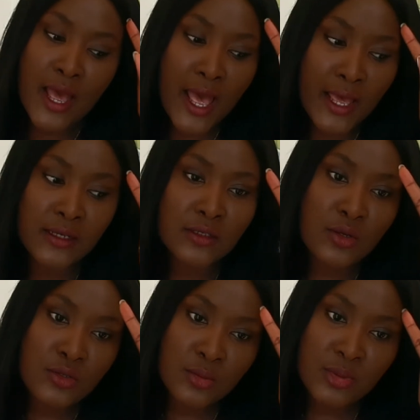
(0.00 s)
And
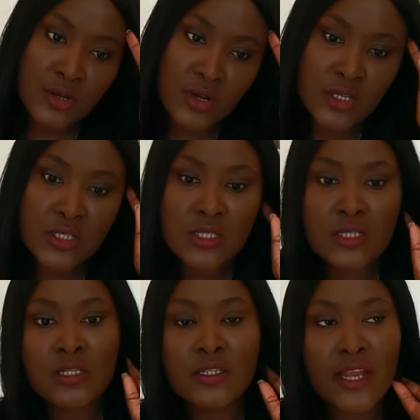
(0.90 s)
also
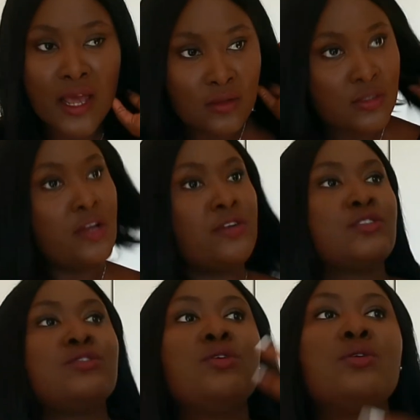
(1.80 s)
because now there
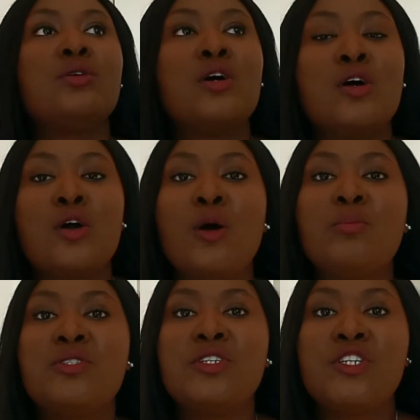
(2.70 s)
is no
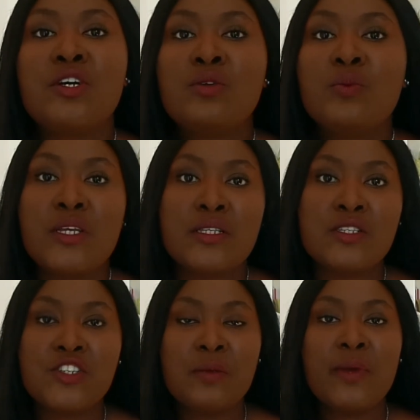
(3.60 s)
competition
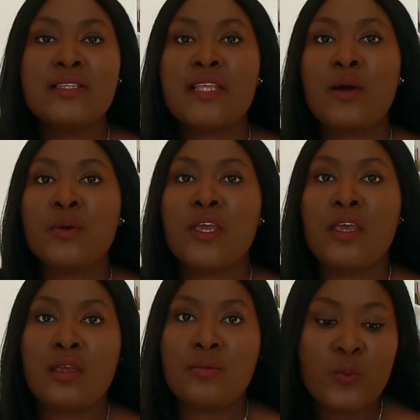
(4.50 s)
with Germans that,
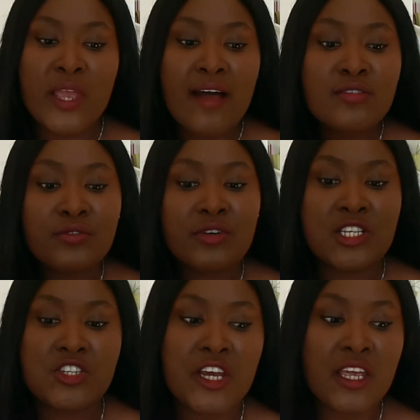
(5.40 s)
okay, we have to
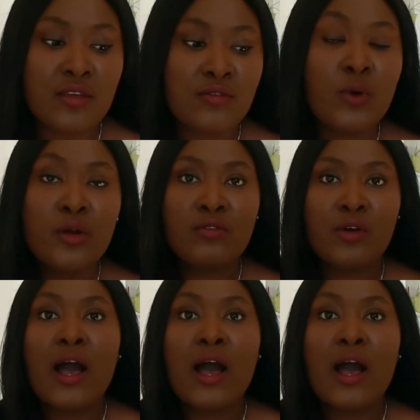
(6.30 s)
first check if one of